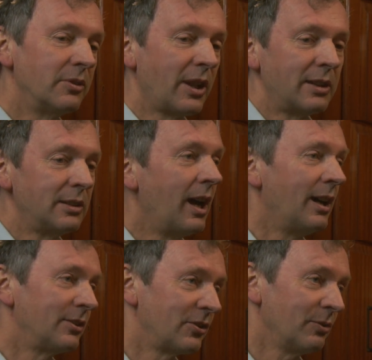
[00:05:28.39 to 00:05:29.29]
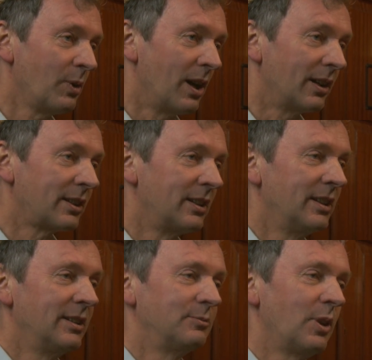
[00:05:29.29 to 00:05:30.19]
Then how does it work?
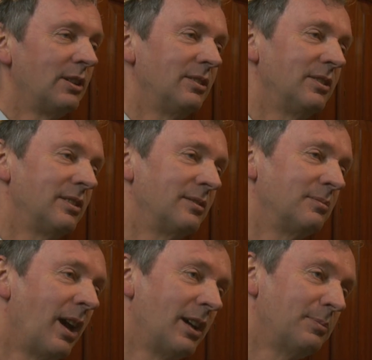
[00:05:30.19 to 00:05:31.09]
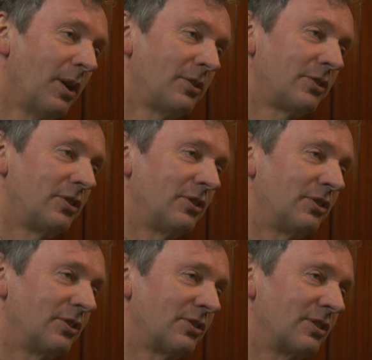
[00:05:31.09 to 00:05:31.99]
Well, my
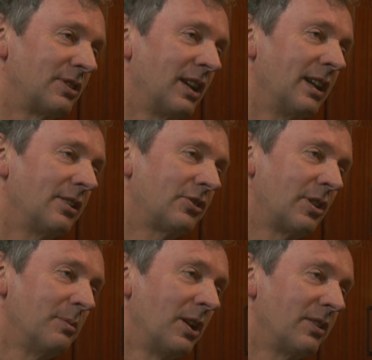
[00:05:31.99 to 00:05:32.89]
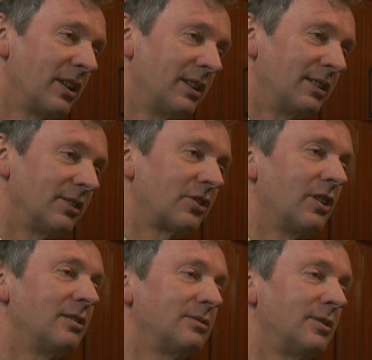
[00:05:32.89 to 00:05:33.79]
hypothesis is that similar things
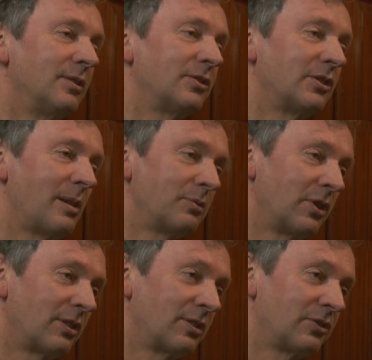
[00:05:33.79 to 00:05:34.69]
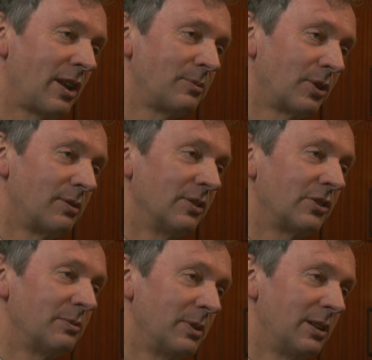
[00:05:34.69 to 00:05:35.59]
influence subsequent
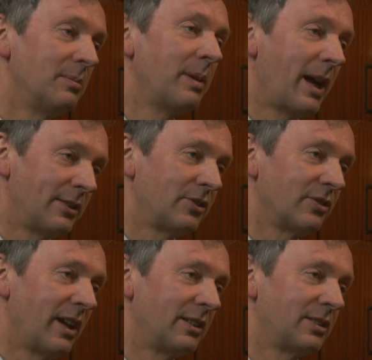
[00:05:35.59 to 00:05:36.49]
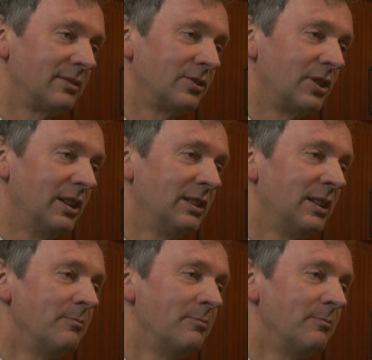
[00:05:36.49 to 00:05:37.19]
similar patterns of activity